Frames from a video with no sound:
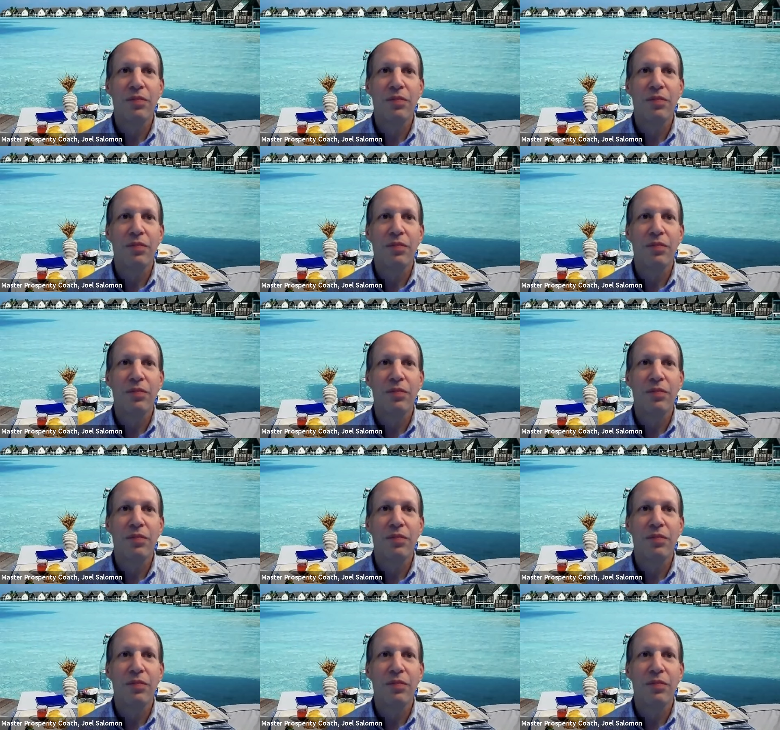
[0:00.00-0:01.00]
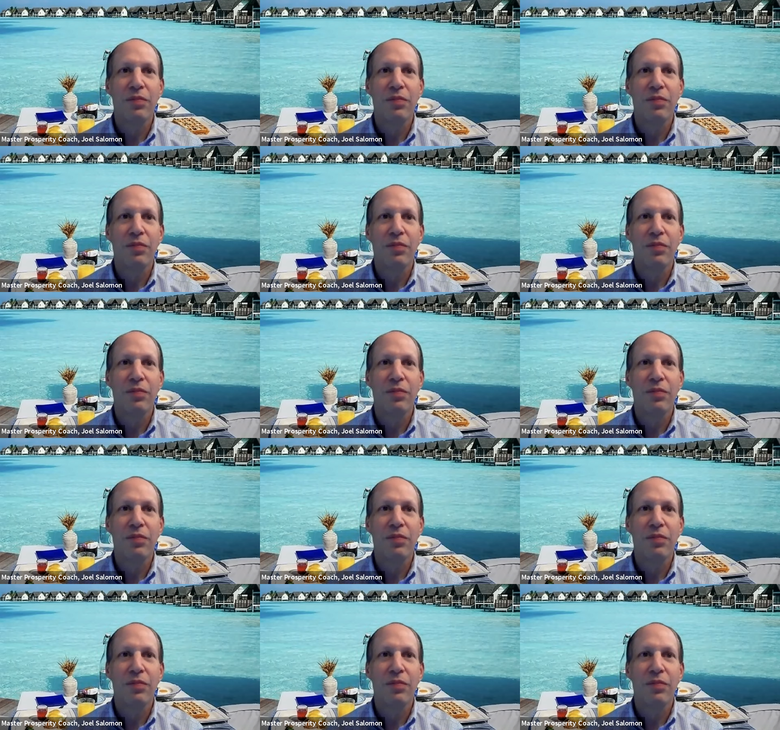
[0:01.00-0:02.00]

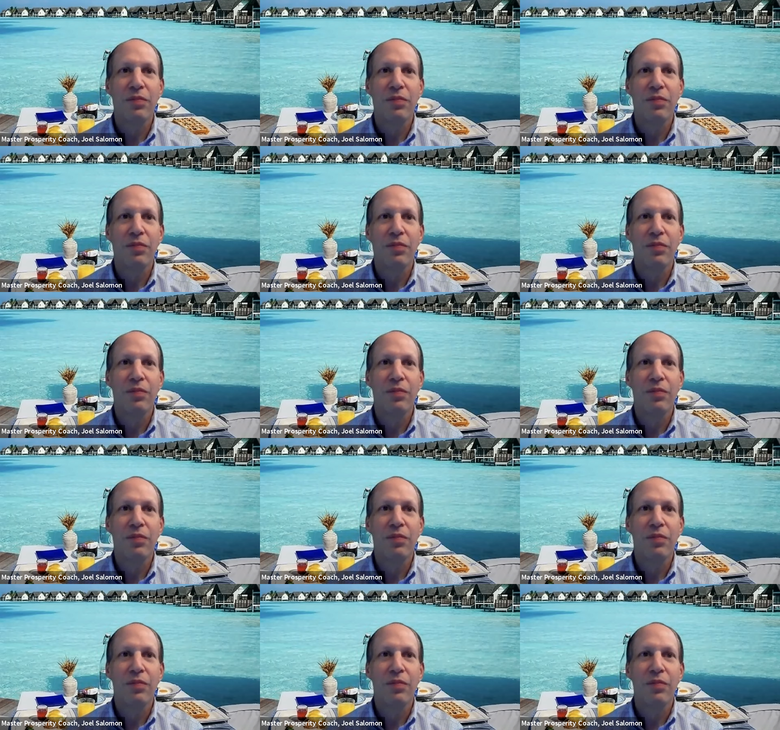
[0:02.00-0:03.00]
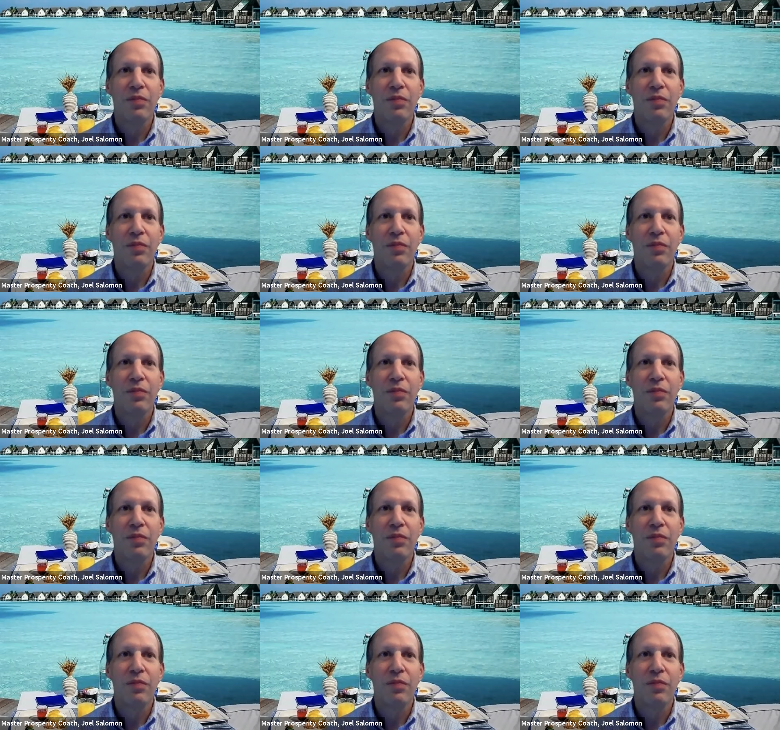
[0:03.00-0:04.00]

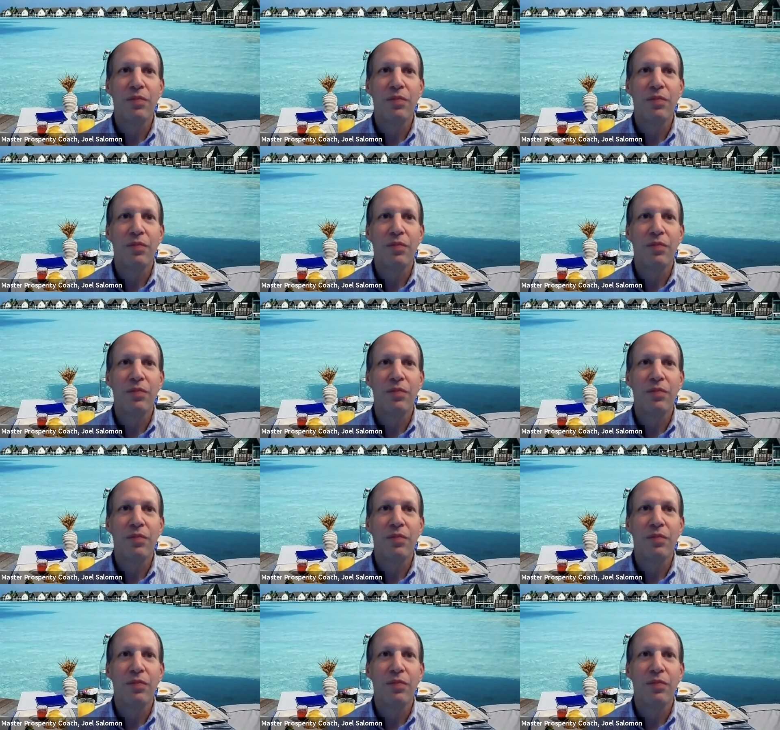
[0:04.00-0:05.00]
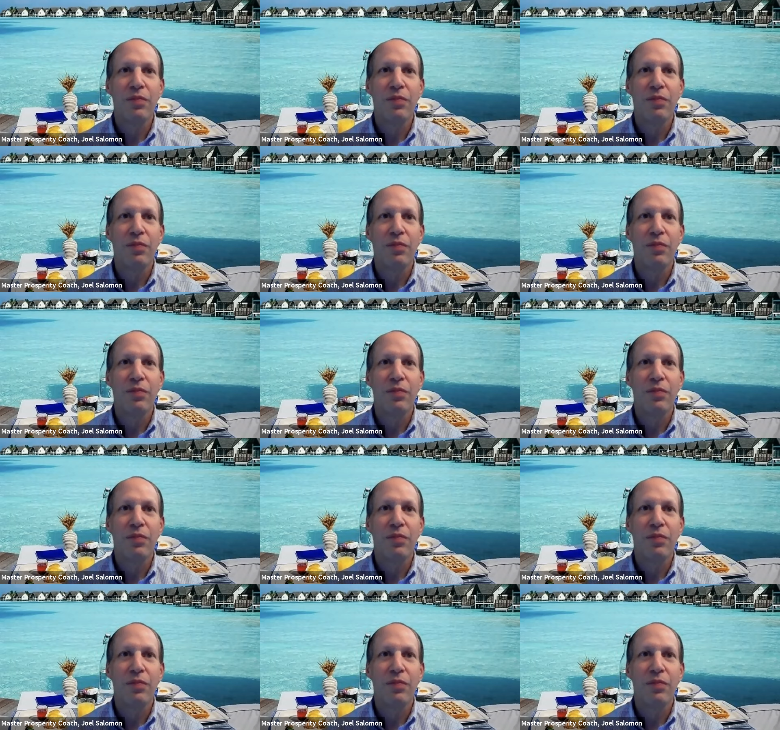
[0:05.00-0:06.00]

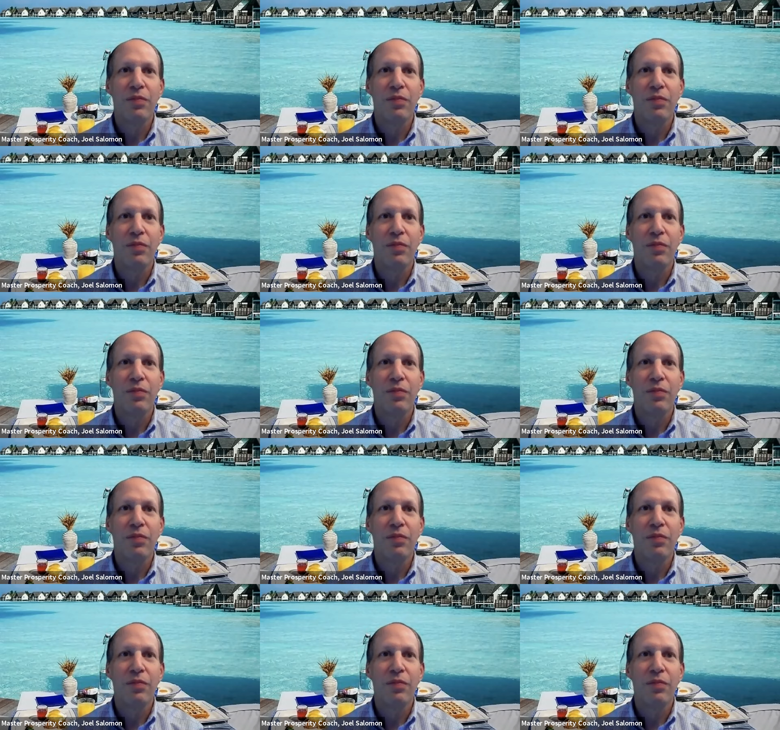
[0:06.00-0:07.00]
(silence)